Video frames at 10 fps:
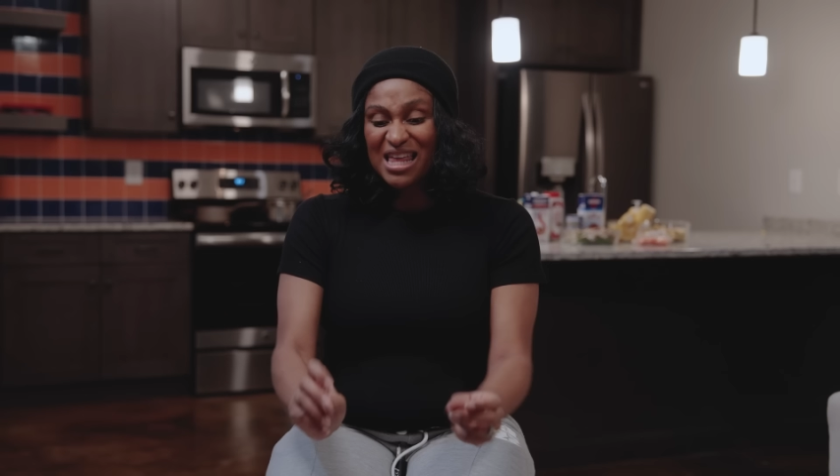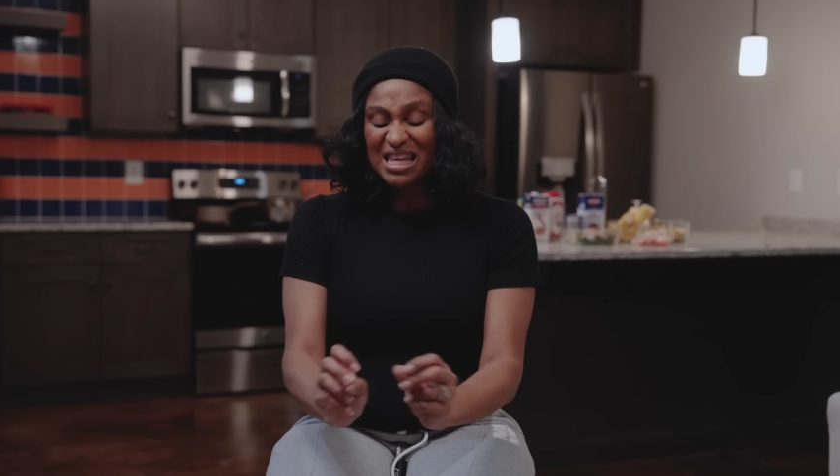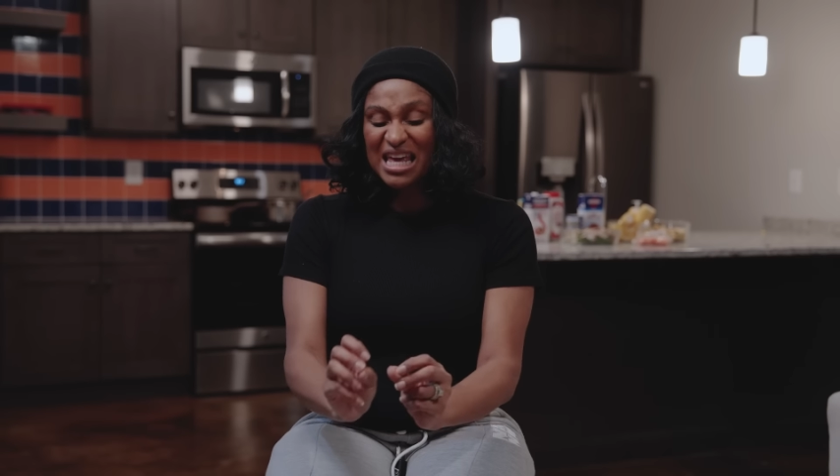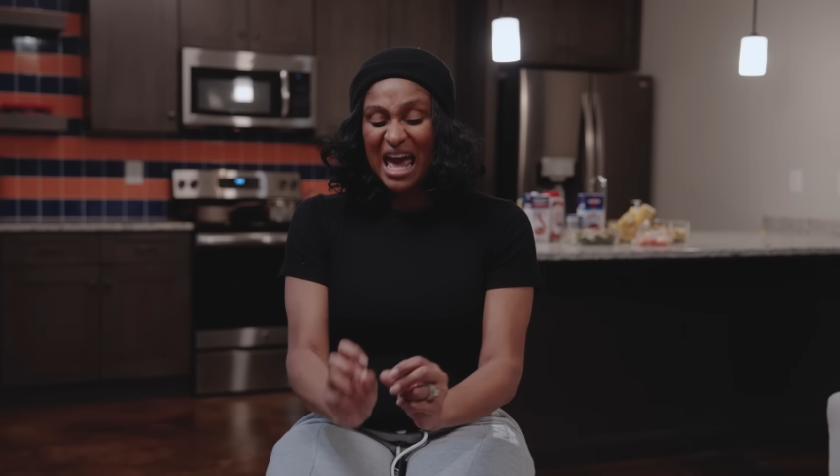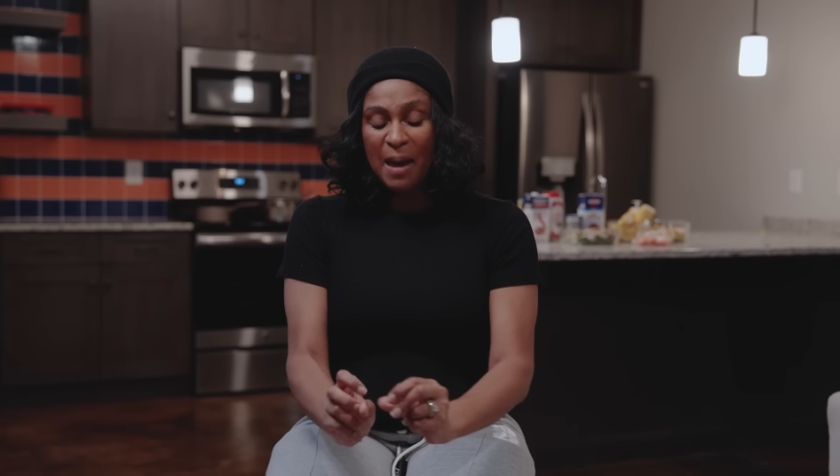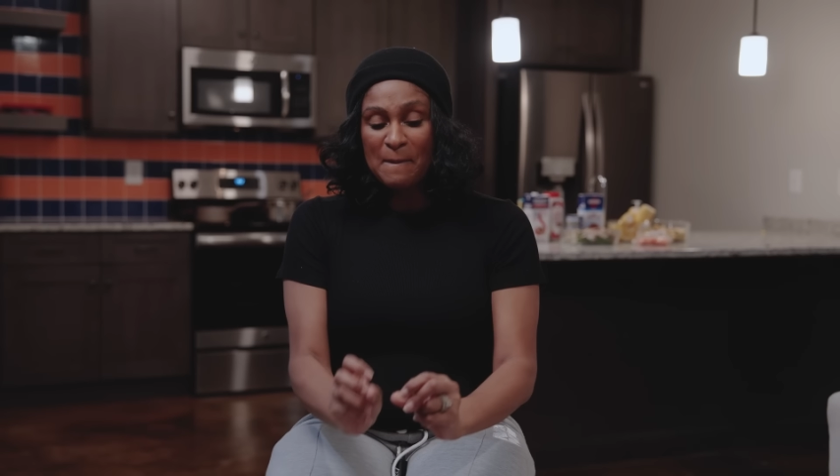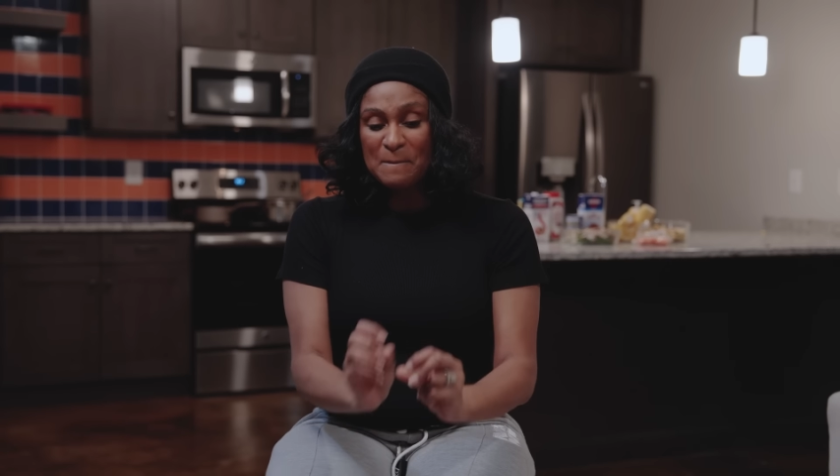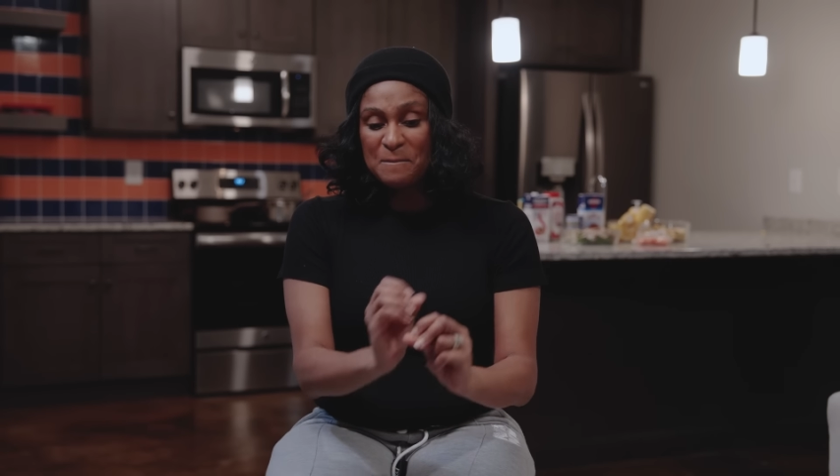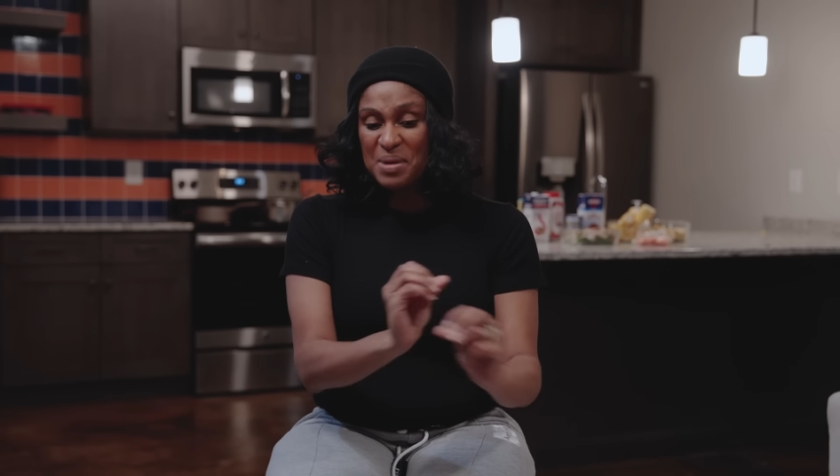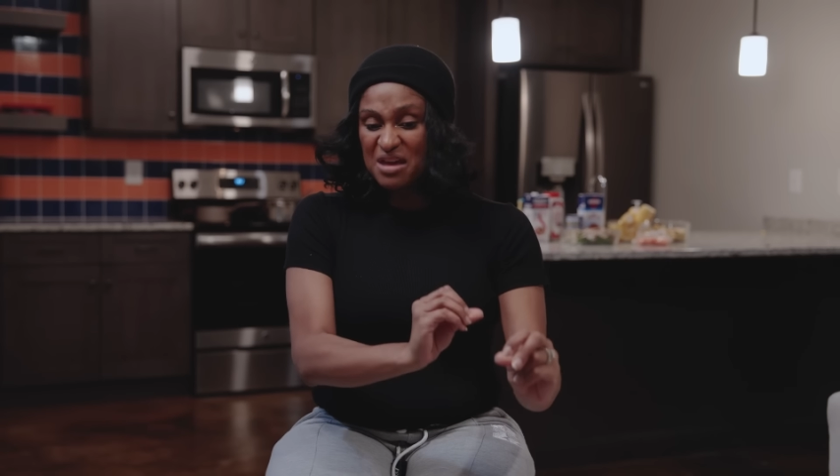And then it
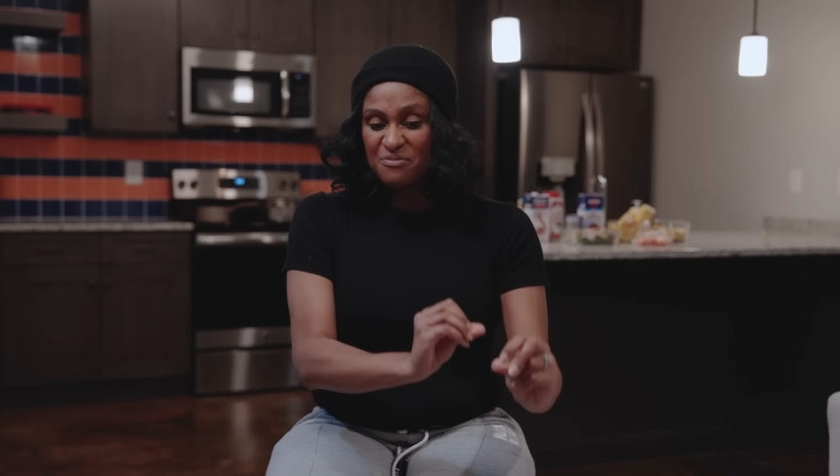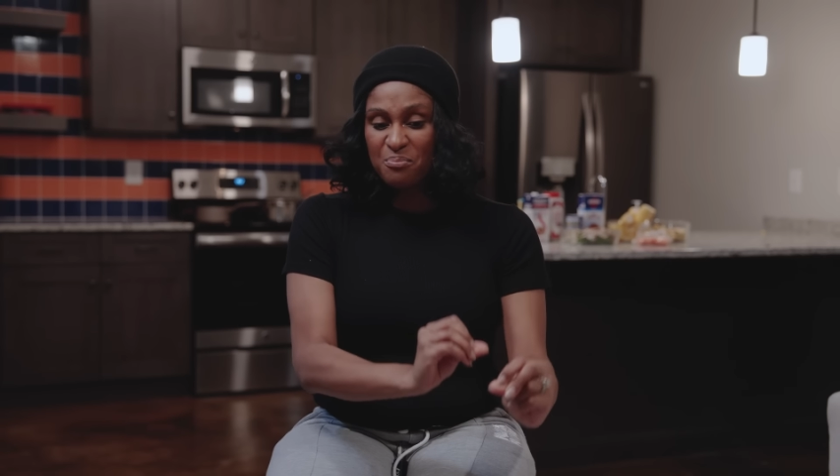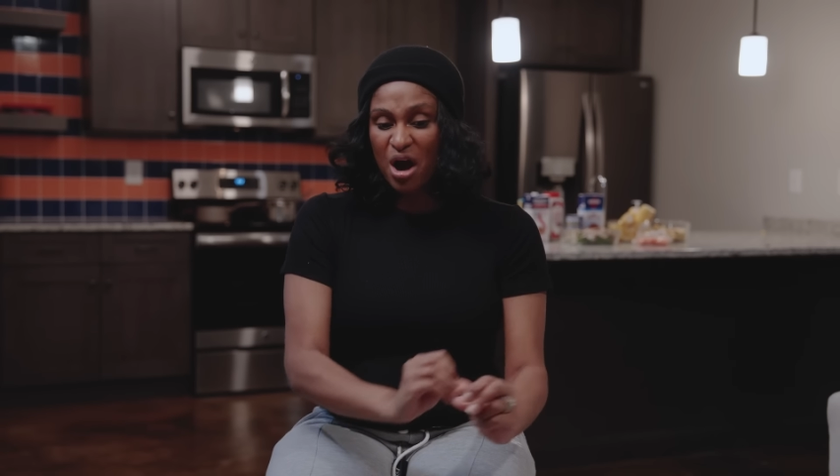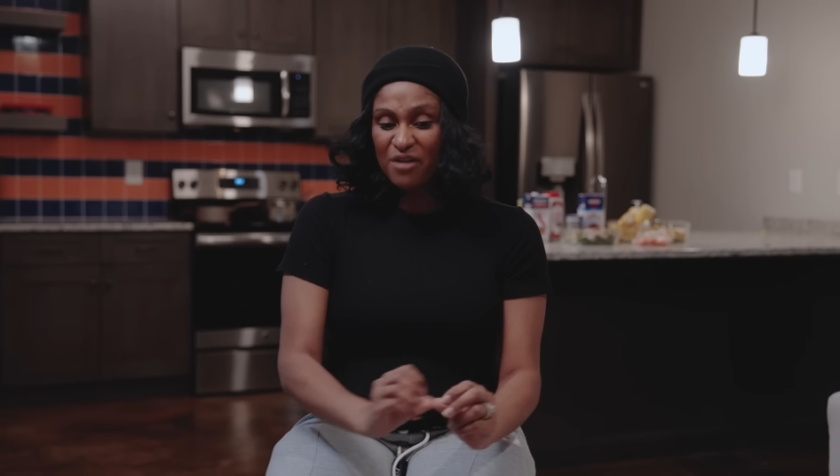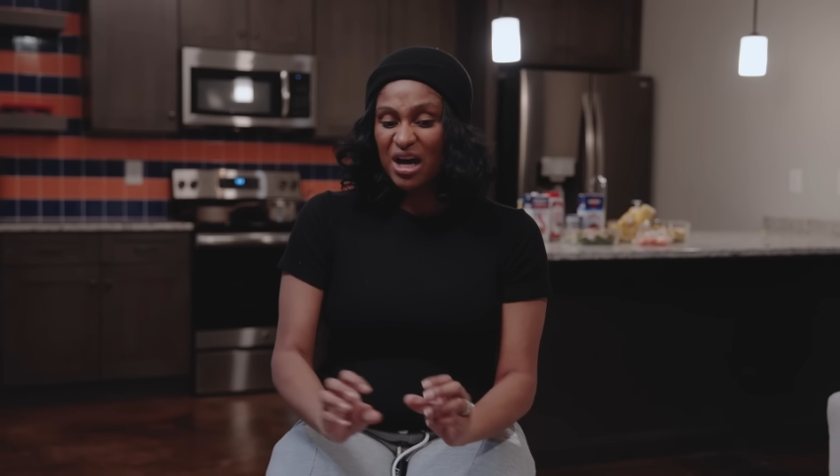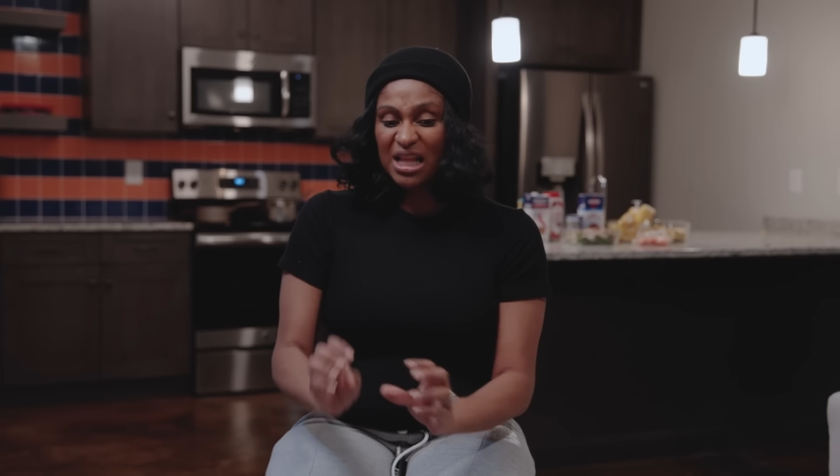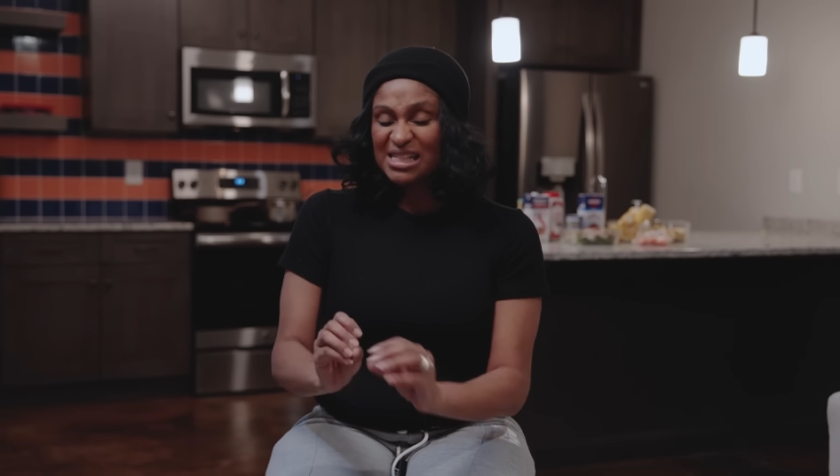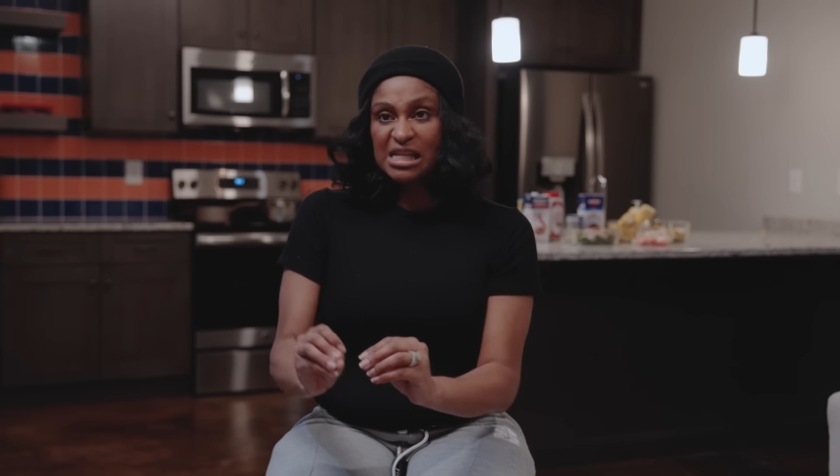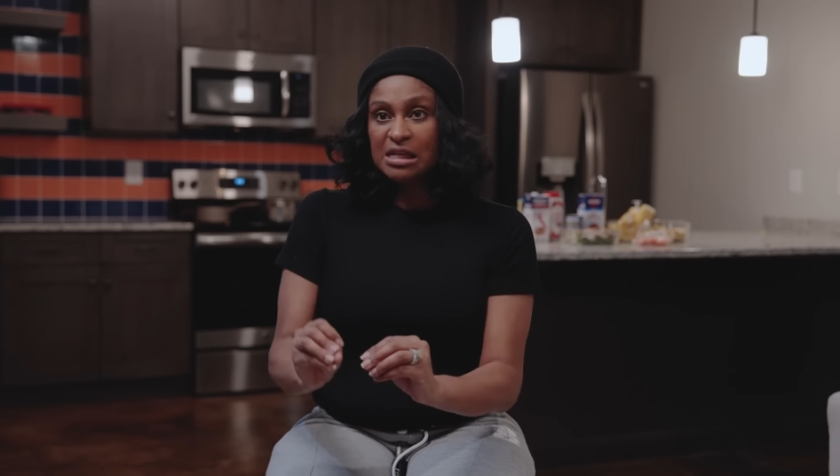had beef broth. All I see